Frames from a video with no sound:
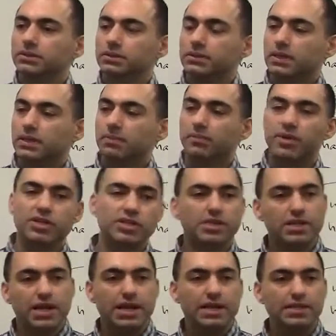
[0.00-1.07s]
The
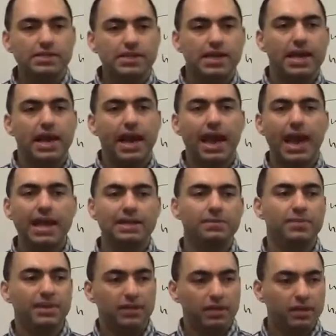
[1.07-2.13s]
merchandise
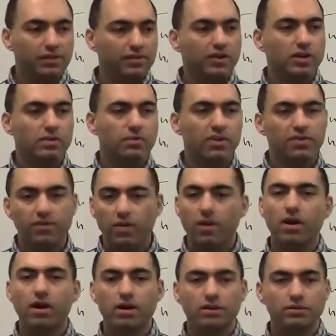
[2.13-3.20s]
had been delivered
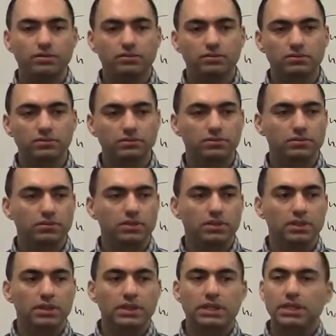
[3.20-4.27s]
before
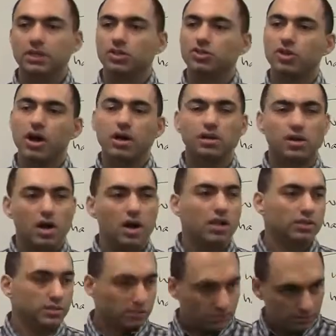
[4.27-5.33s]
John
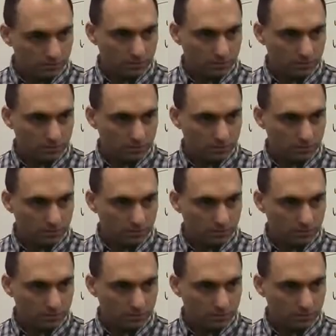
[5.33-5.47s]
called.